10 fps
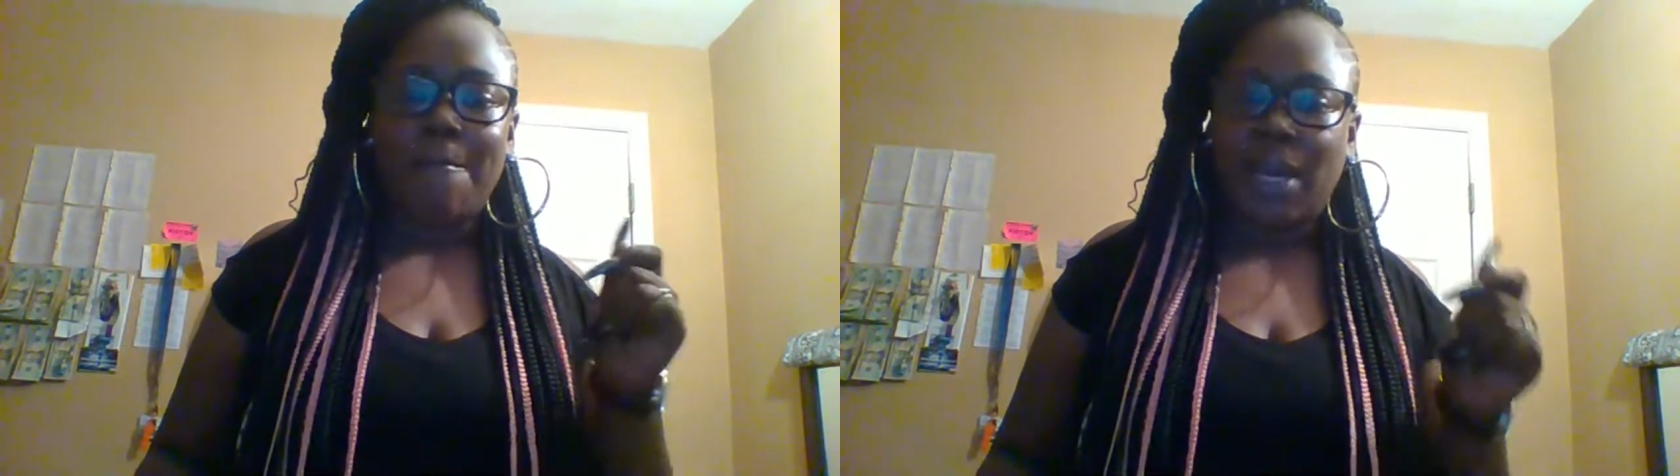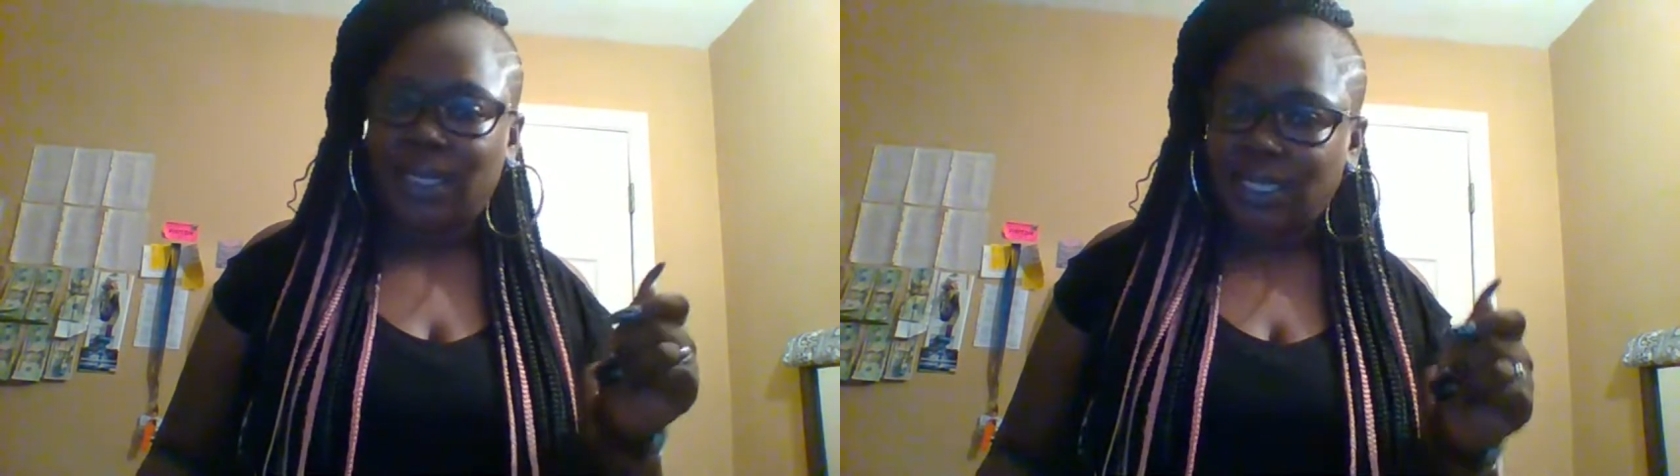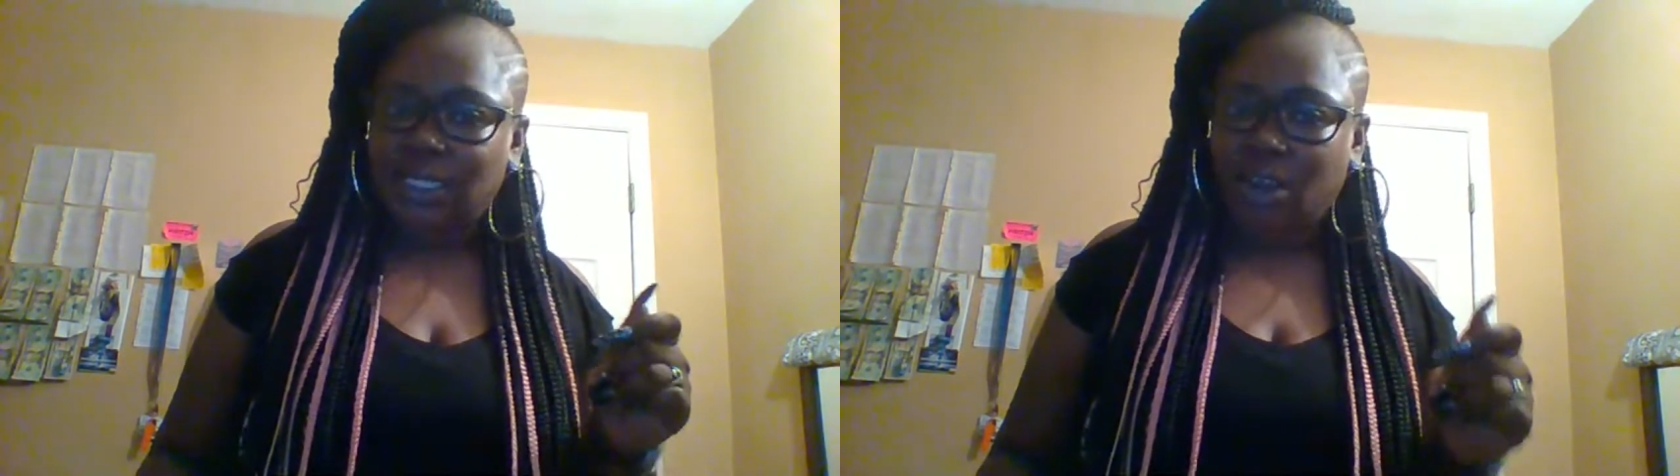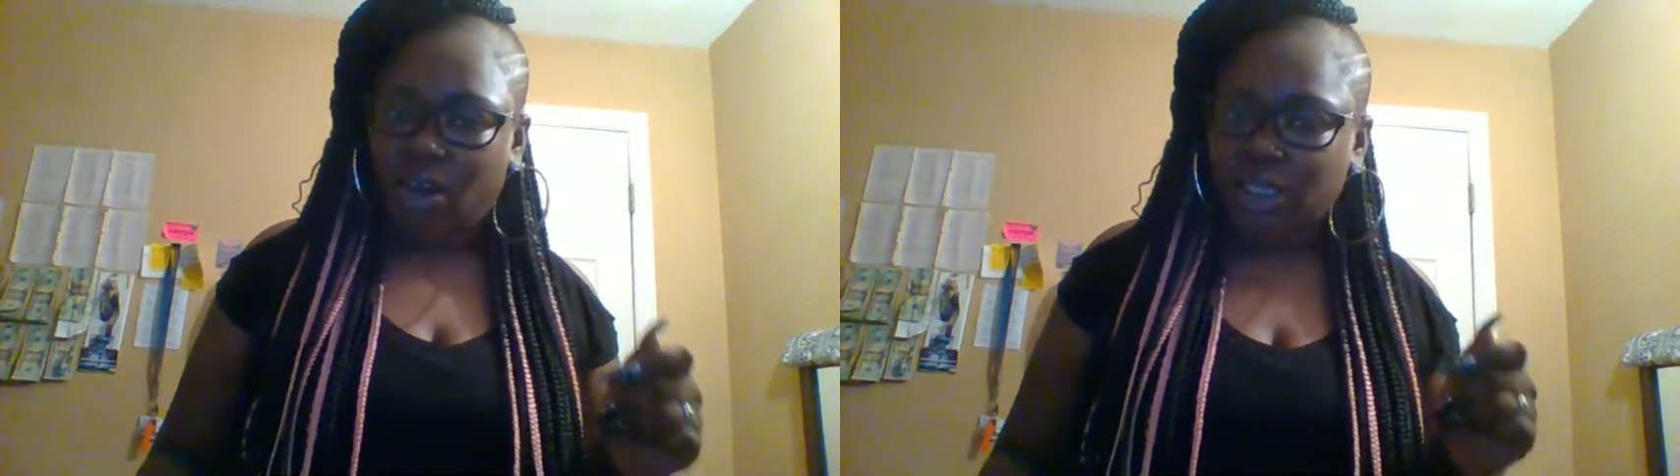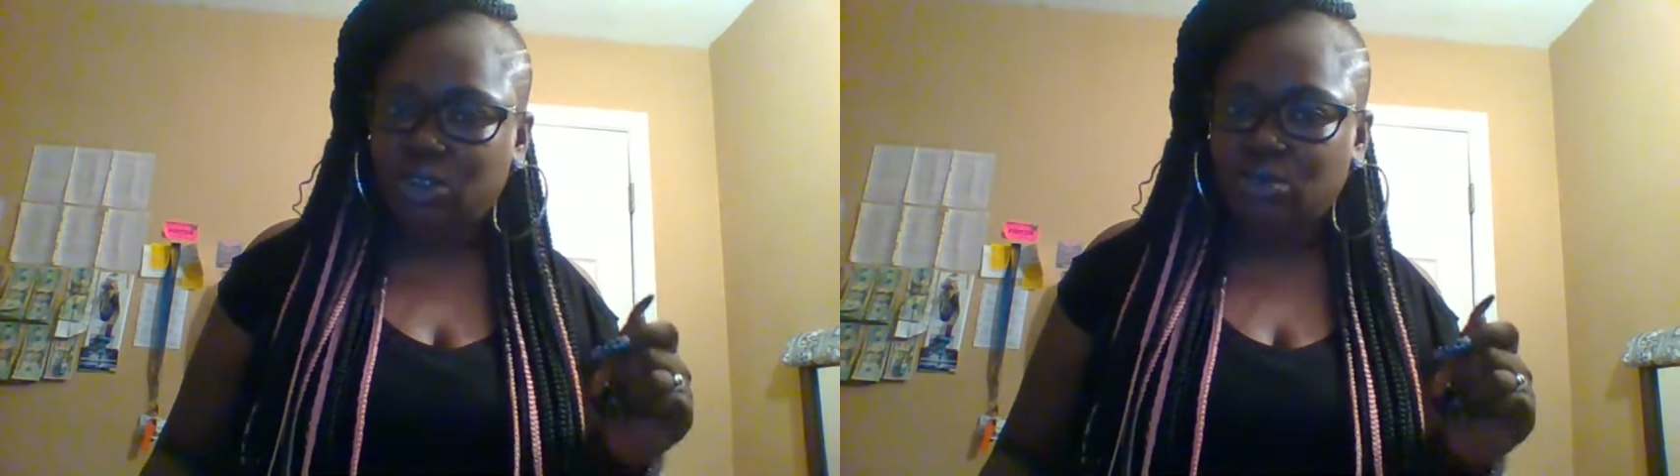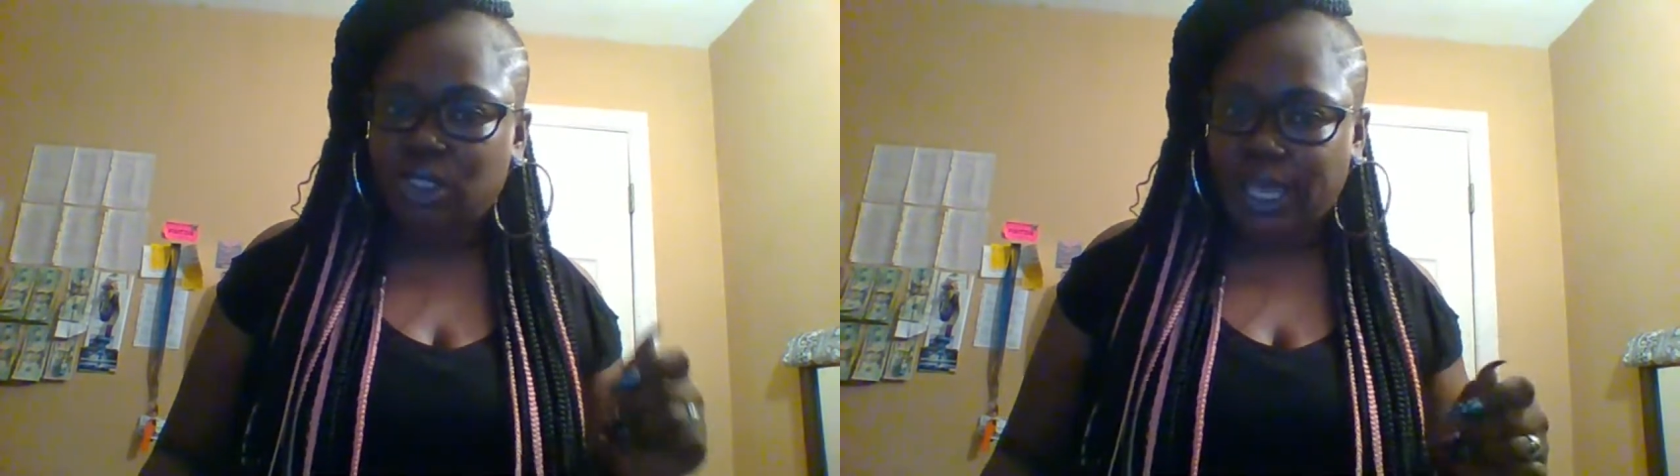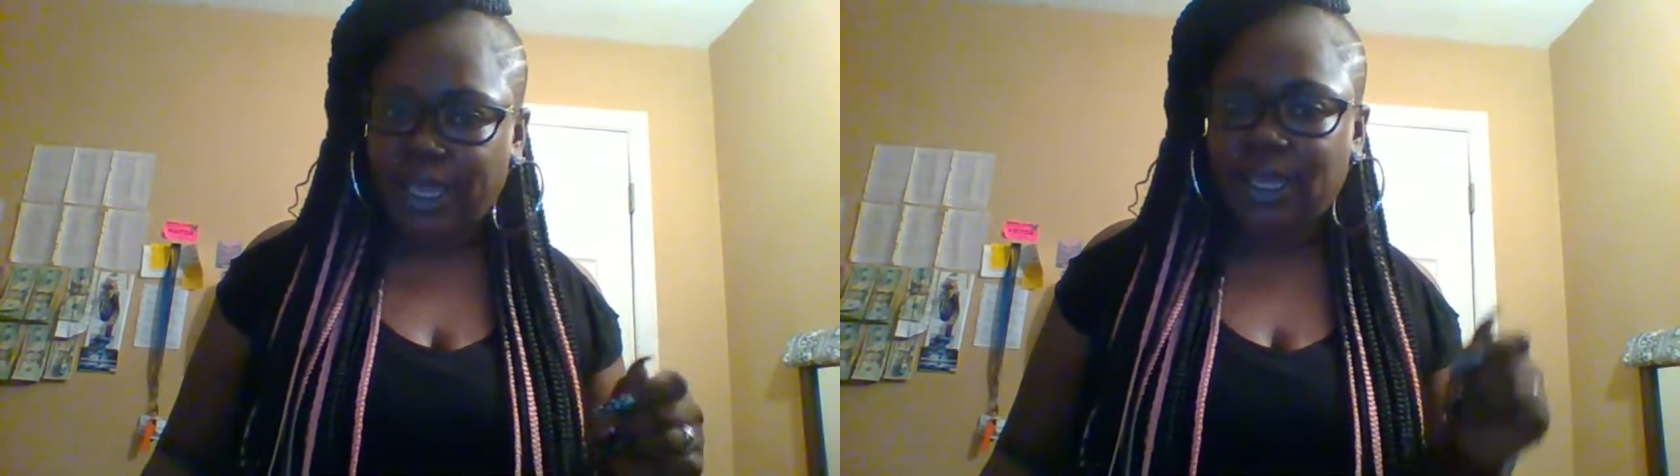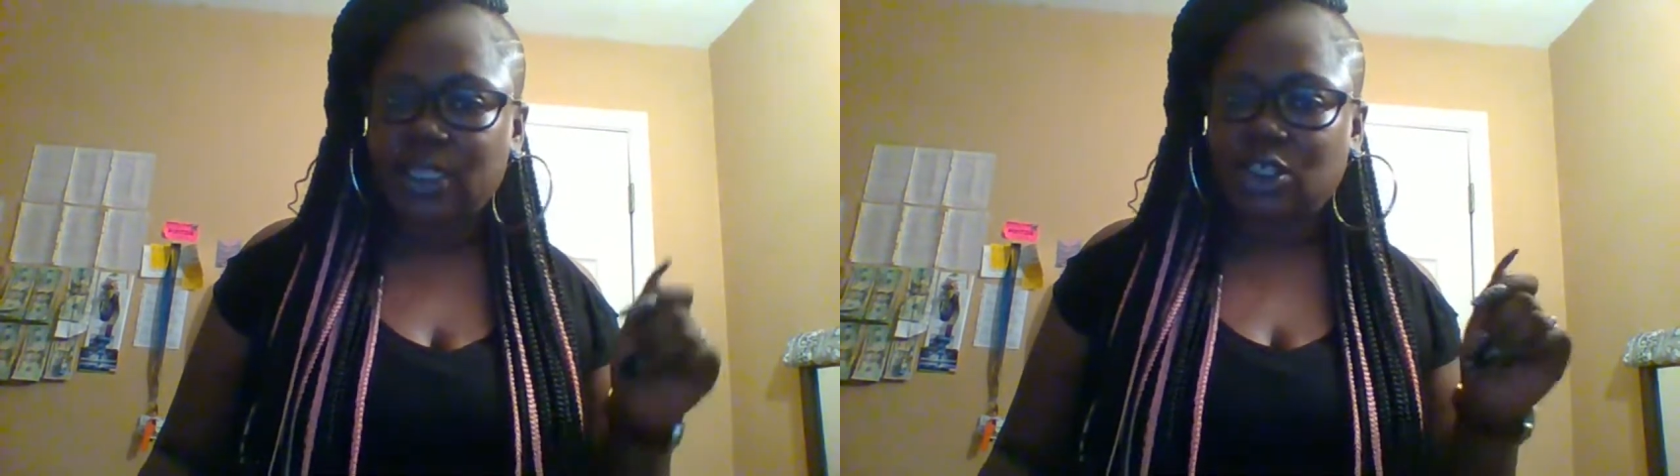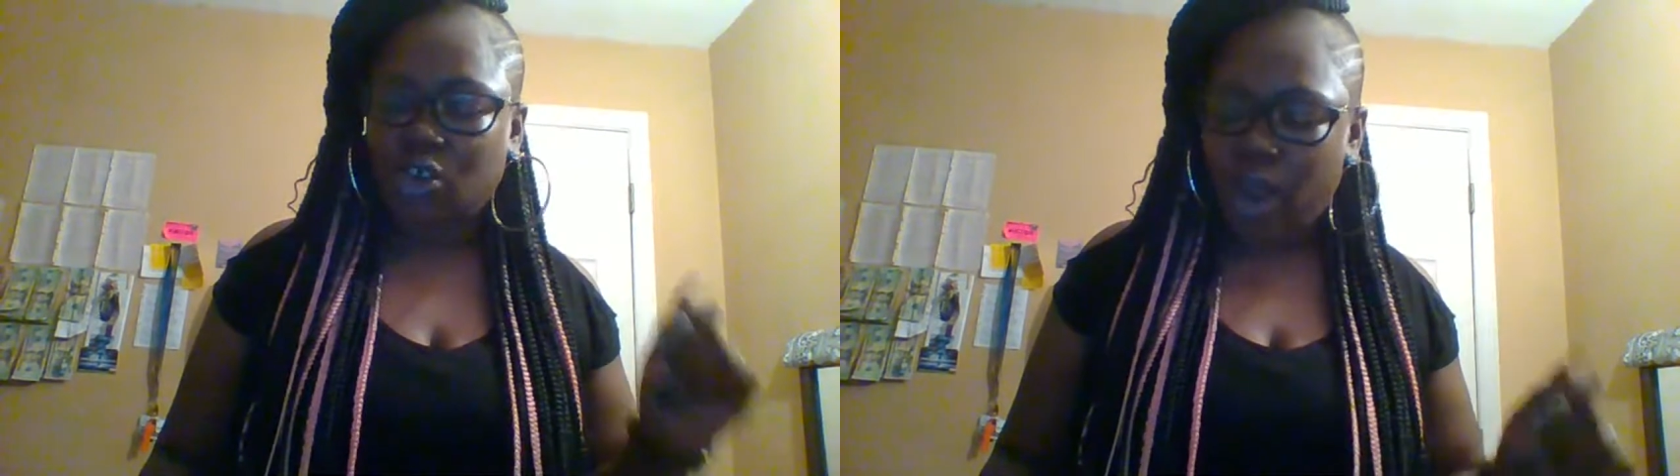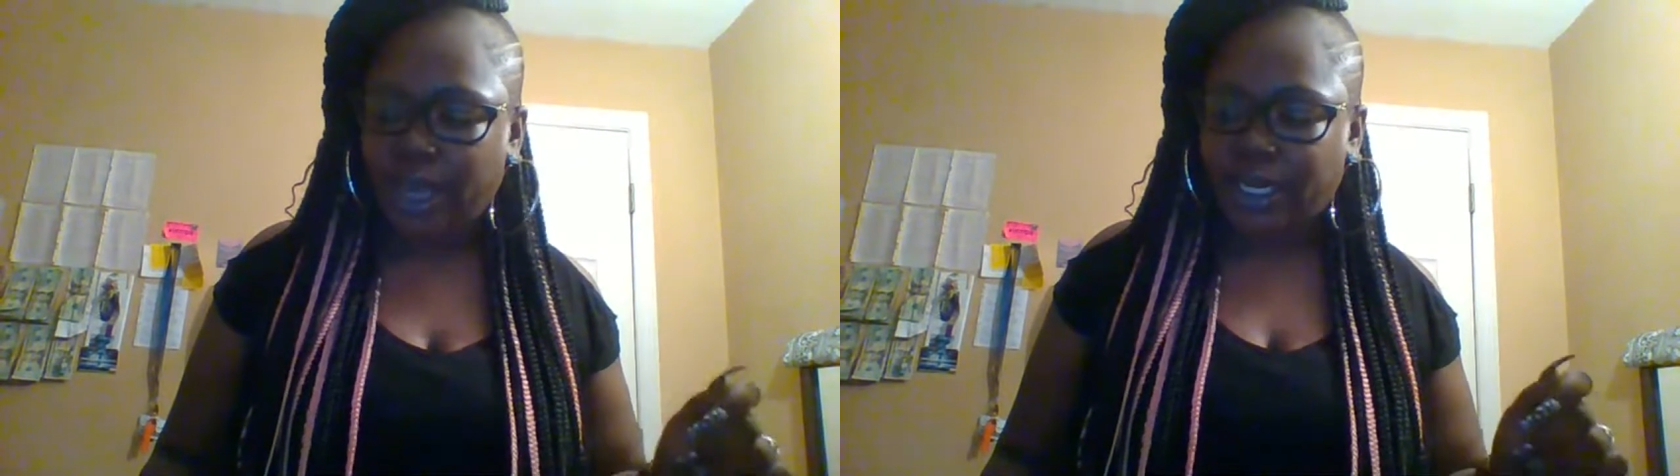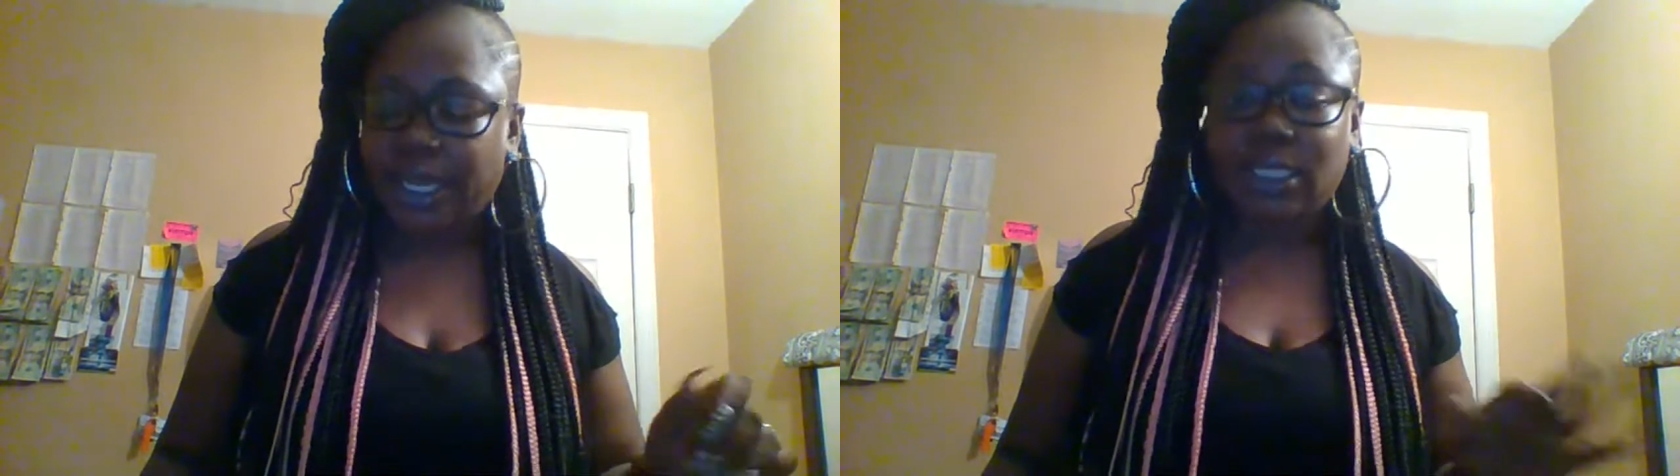But it's going to take training.